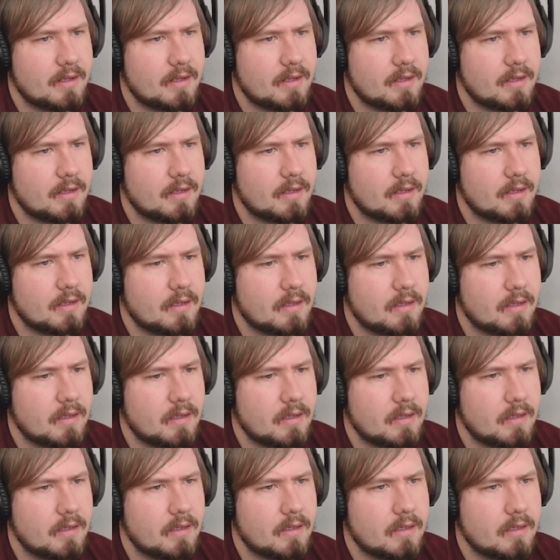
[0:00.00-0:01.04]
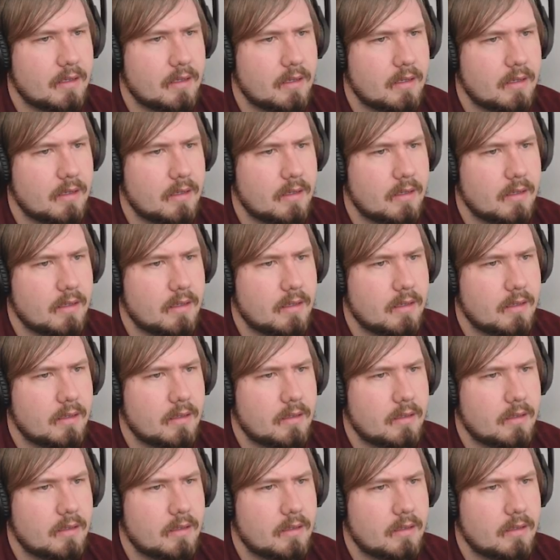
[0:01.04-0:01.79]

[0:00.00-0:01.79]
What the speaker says: (no one is talking)